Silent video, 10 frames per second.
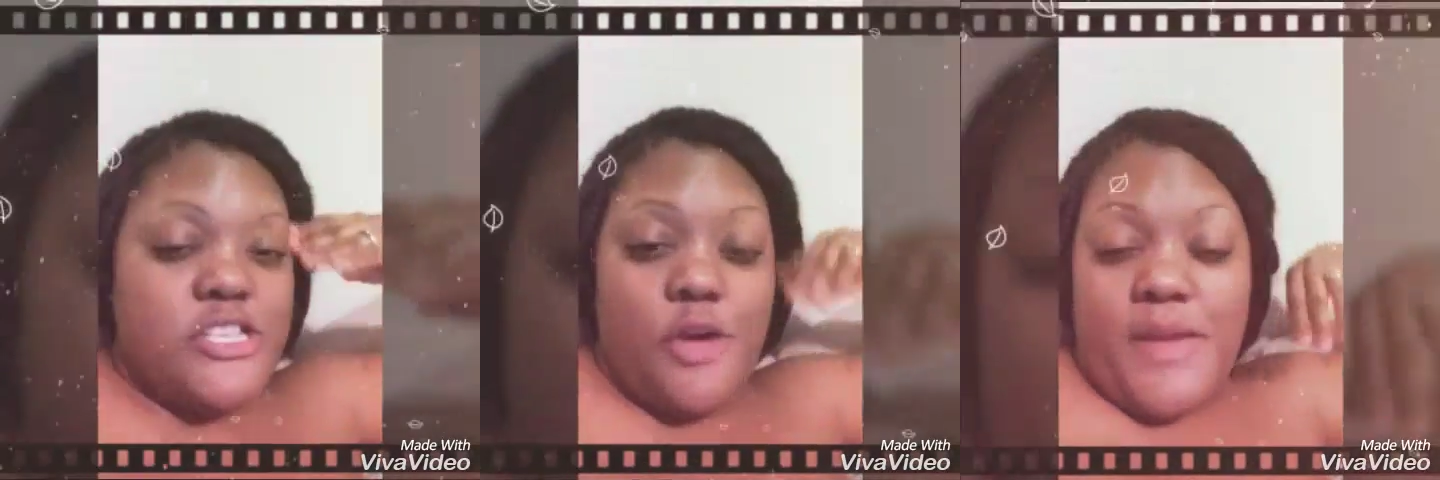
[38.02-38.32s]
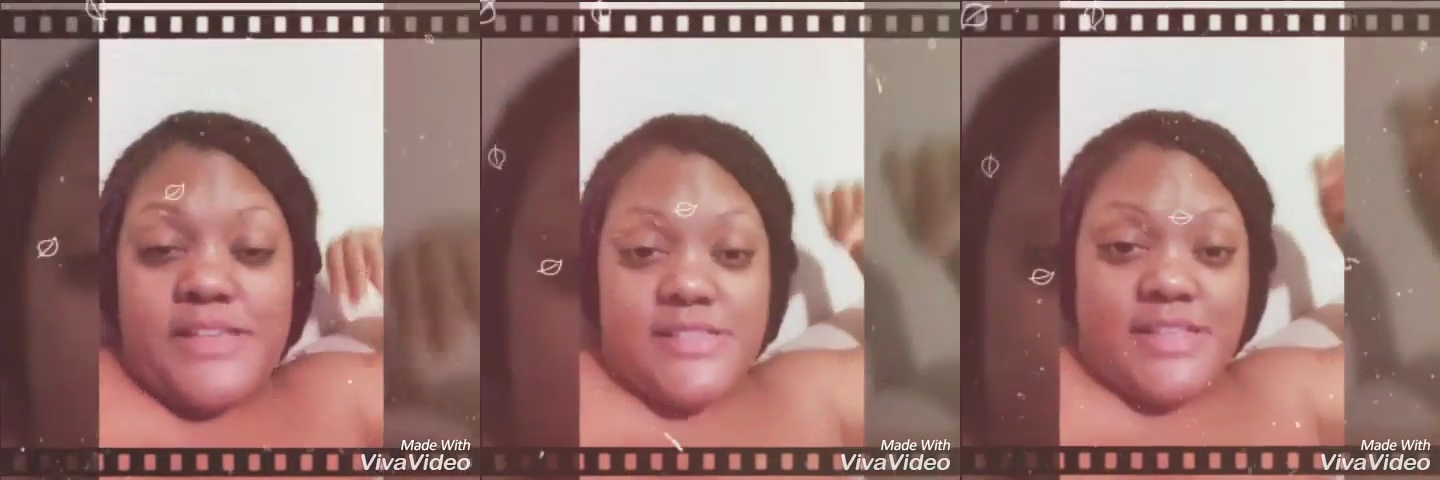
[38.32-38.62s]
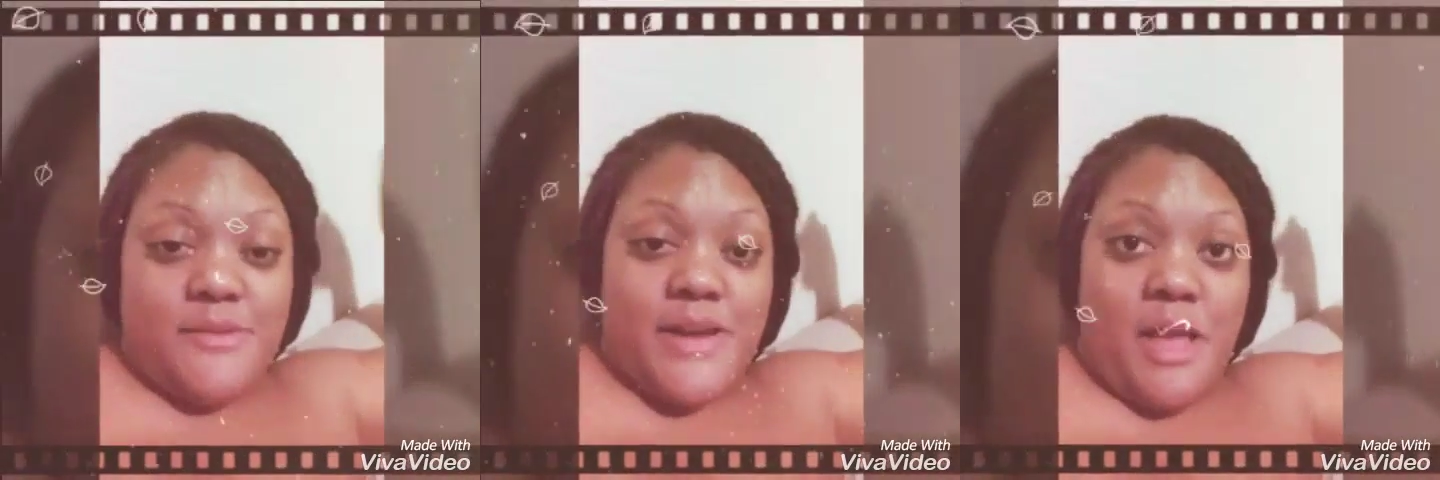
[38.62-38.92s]
so
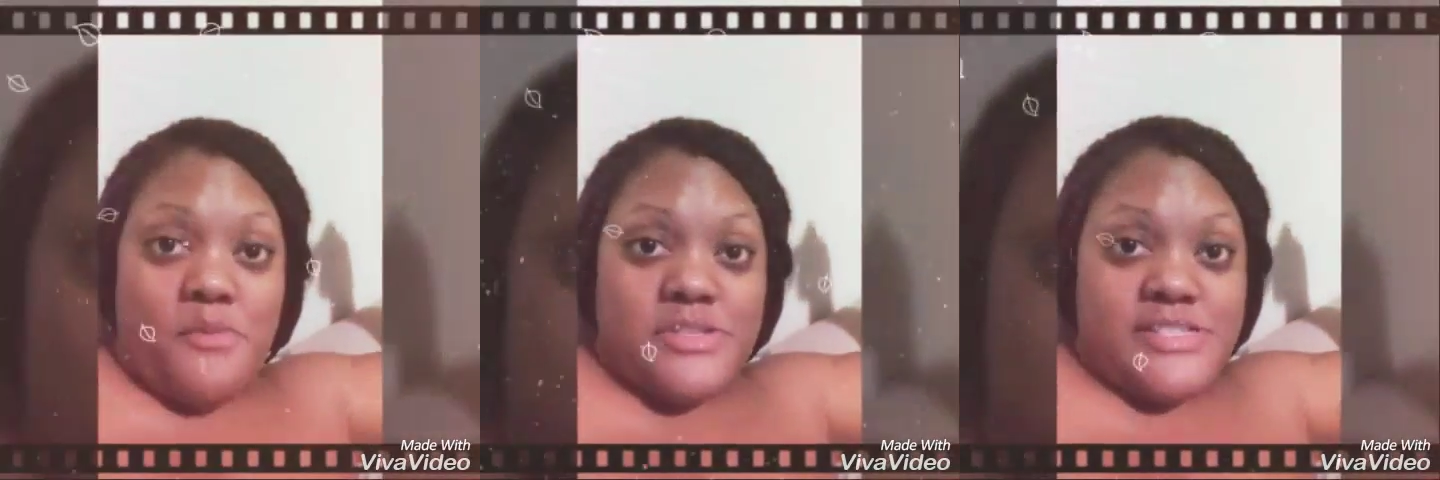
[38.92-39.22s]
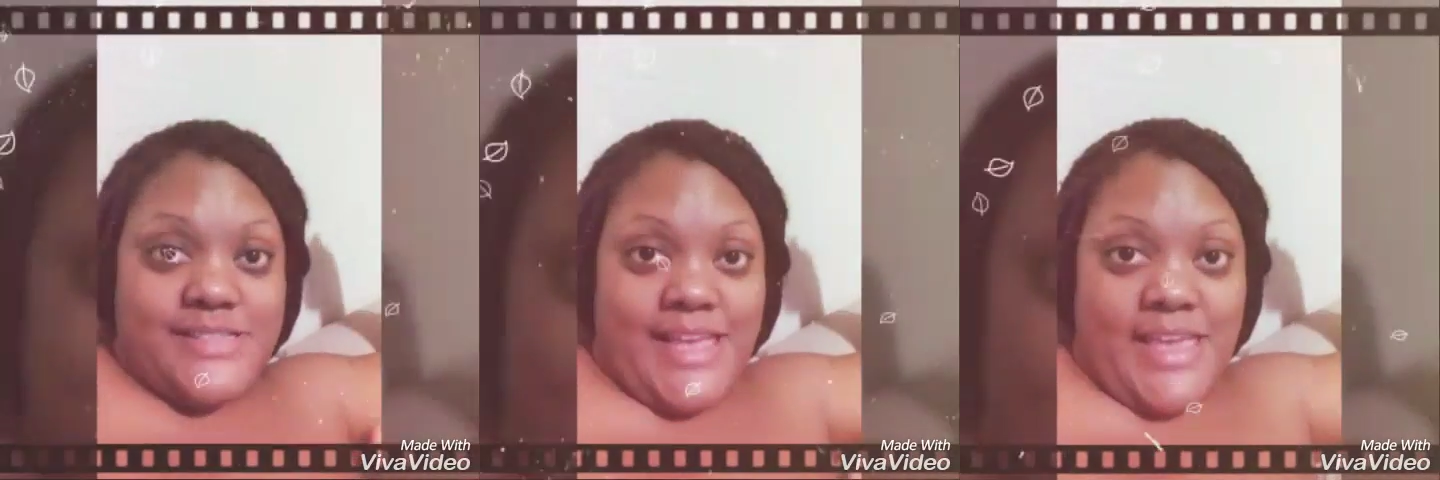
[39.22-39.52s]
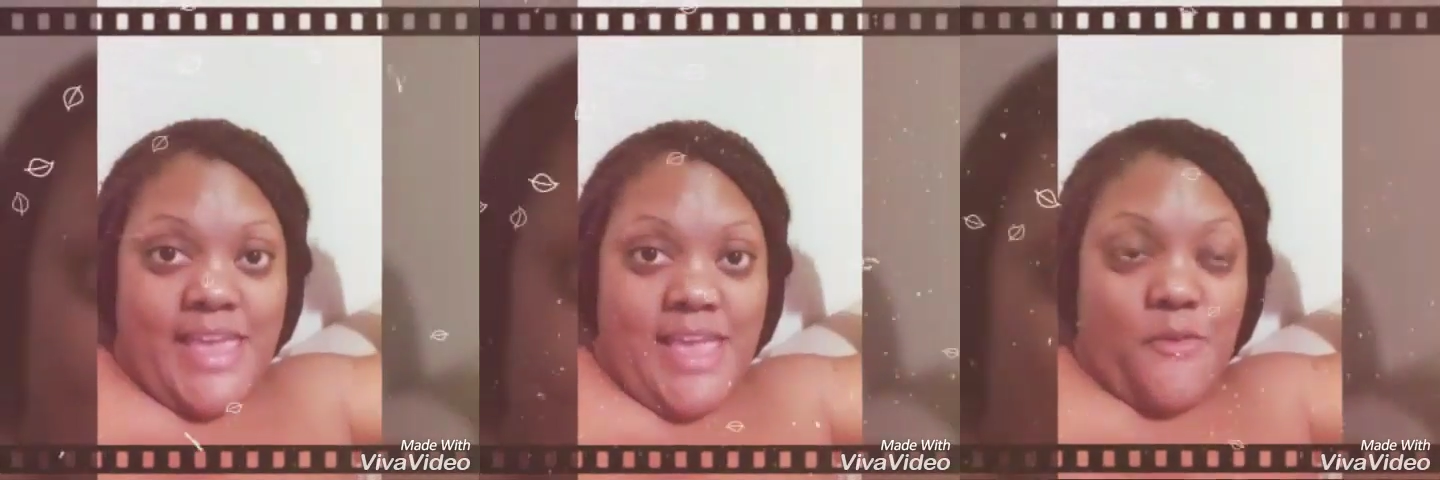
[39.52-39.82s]
basically, what I was
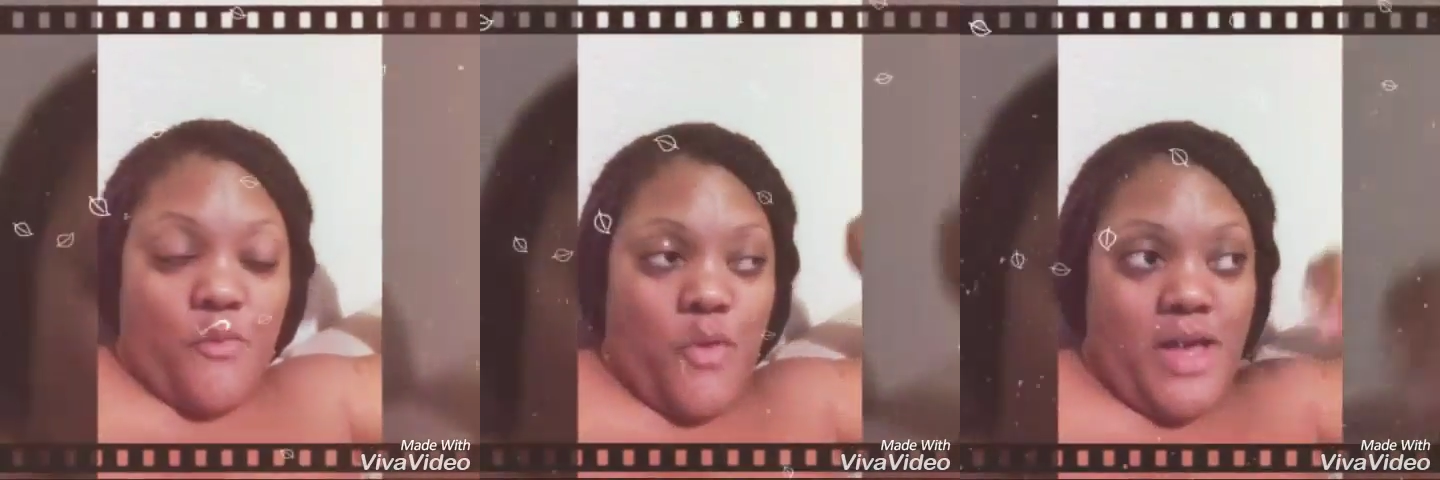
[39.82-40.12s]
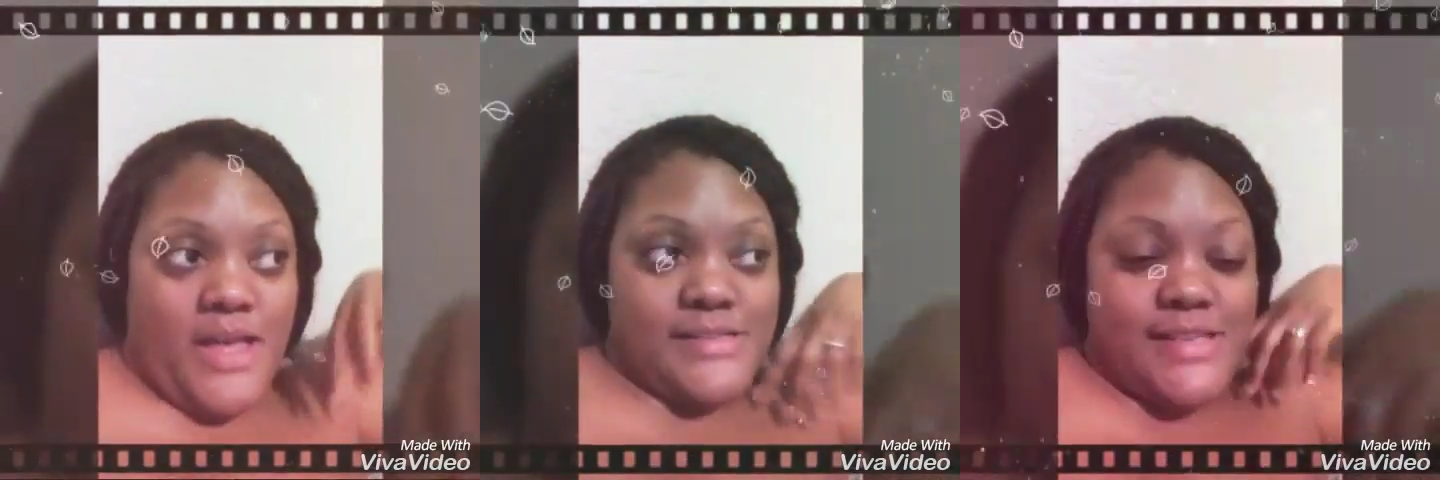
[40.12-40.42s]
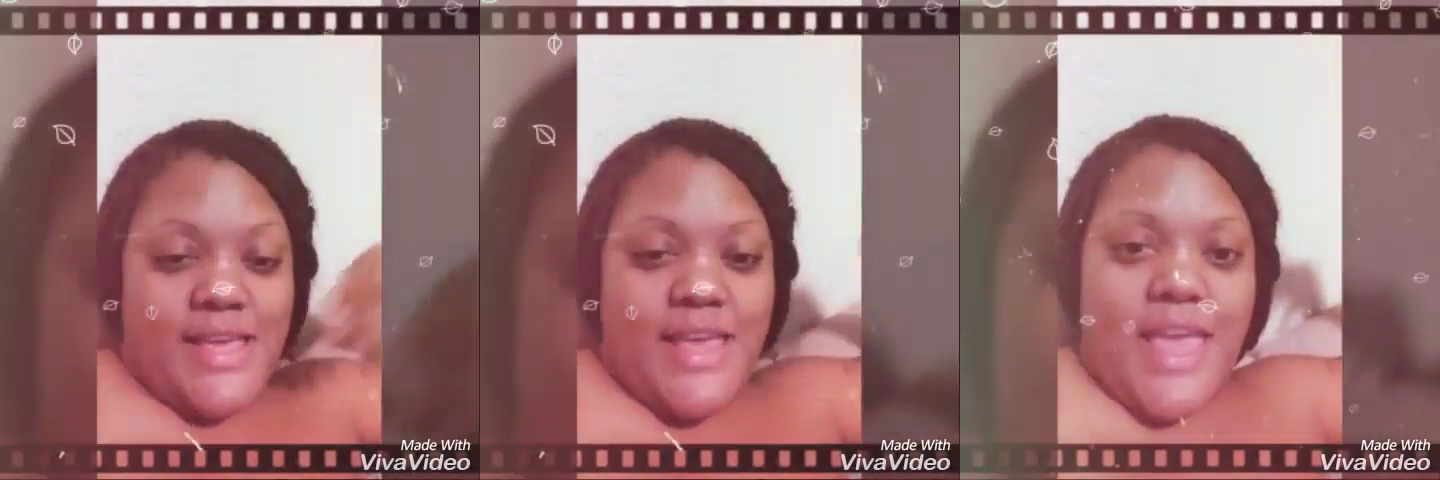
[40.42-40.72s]
thinking
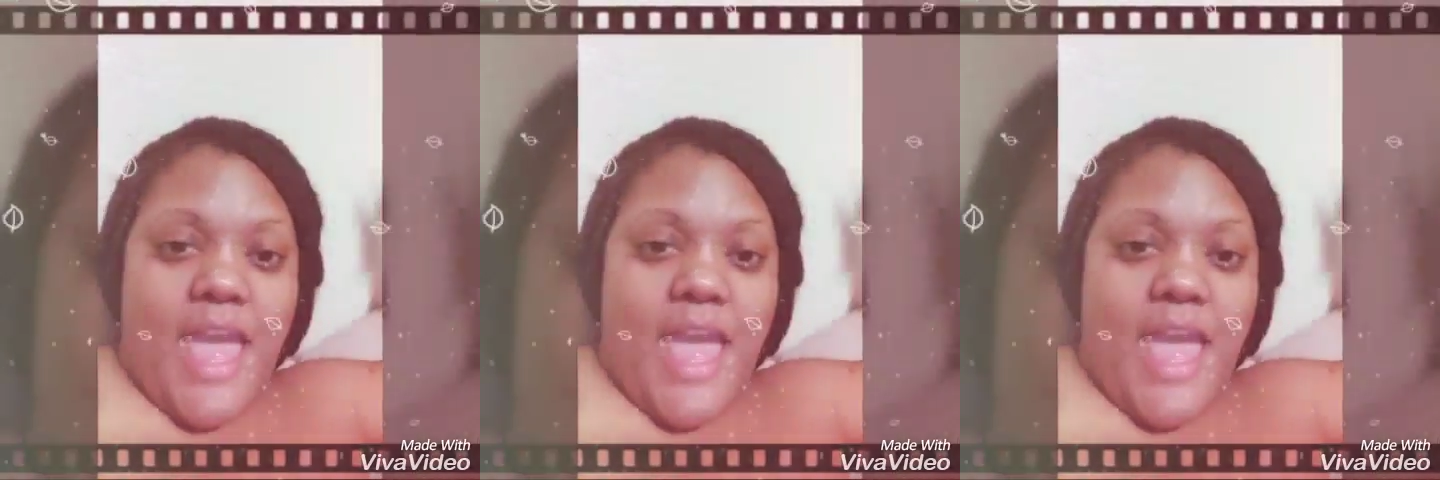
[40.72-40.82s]
was,